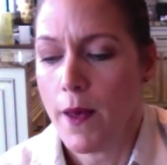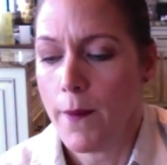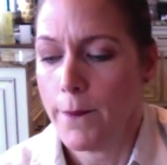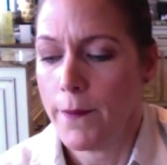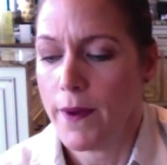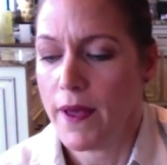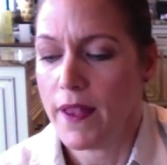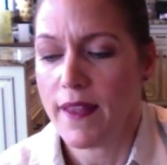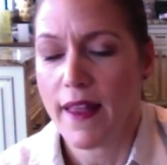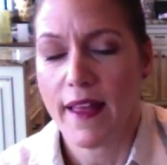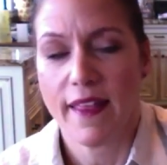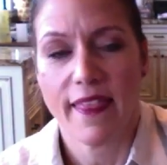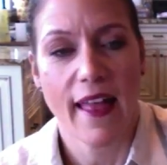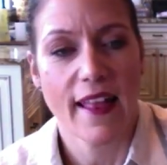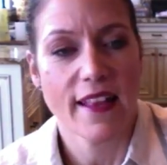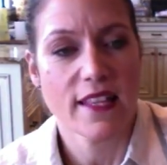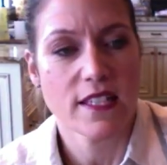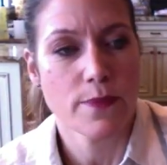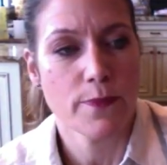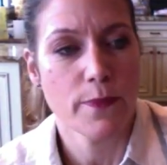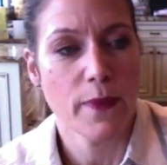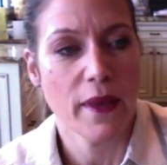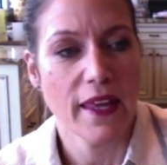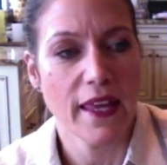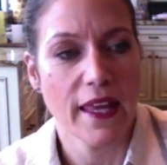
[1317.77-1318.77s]
But like
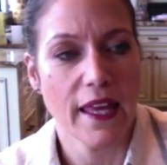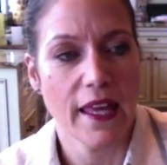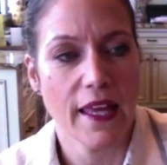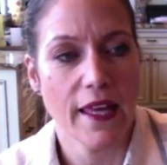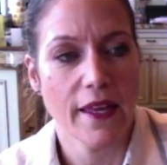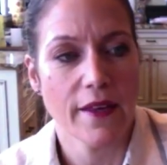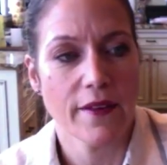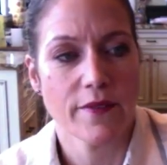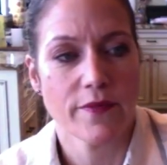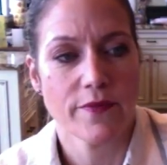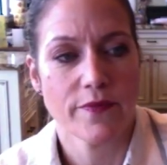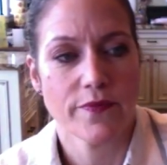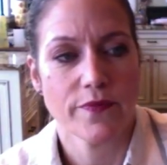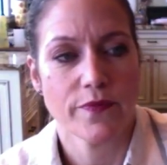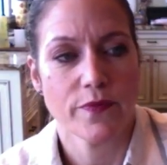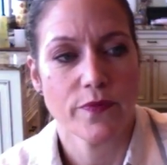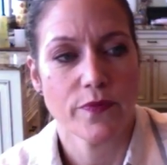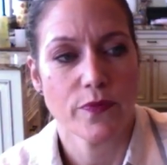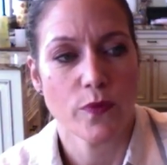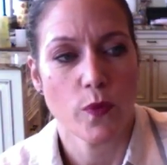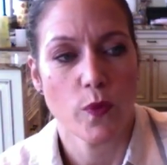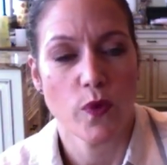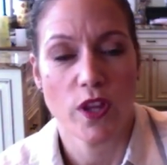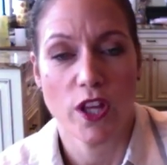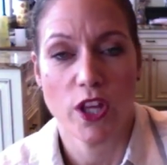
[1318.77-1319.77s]
that's Mickey
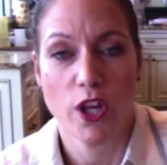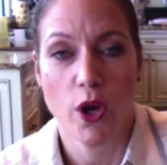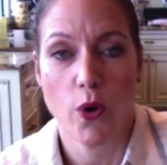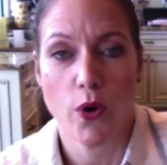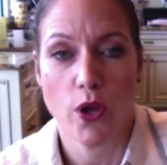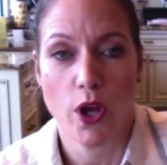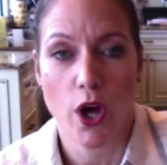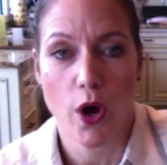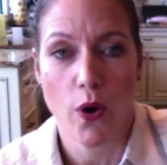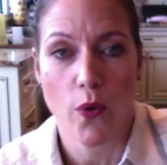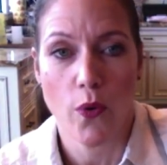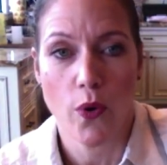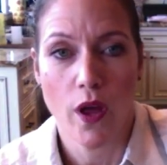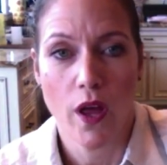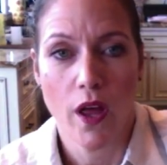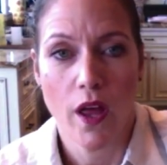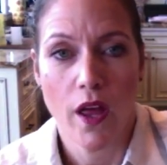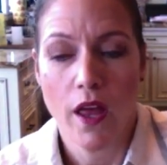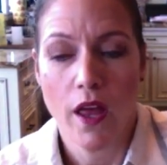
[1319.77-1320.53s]
with a yo-yo.